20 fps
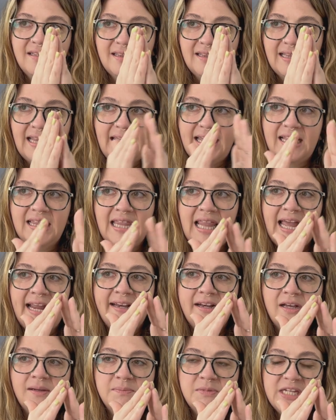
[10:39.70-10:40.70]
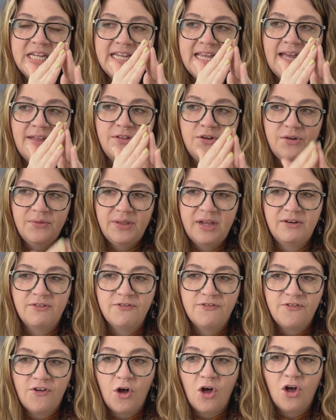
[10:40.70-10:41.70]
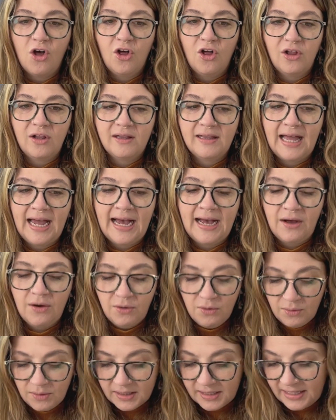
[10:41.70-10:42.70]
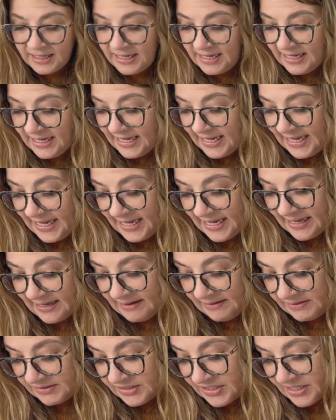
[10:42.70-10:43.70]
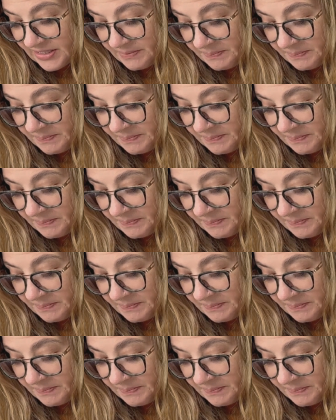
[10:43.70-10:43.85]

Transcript: like line up together and then fall out. And